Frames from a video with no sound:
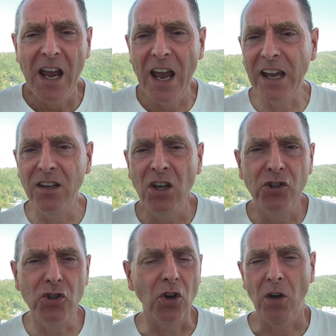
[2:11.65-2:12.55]
And
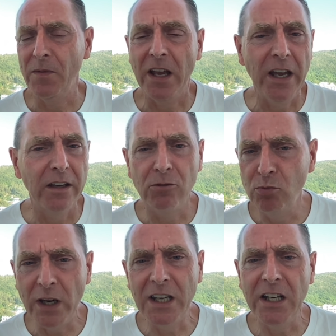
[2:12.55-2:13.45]
sure,
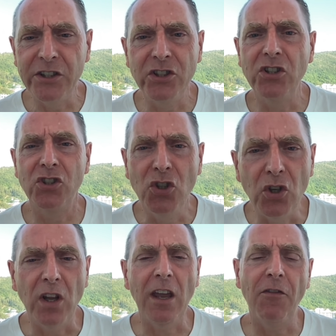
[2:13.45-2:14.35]
regulation is
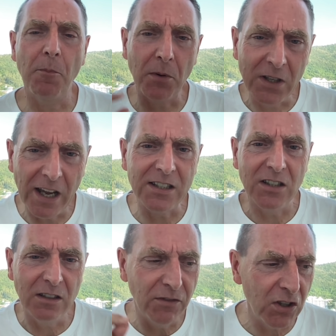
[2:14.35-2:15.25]
good if it protects
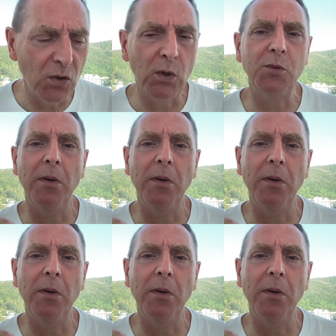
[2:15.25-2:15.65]
individuals,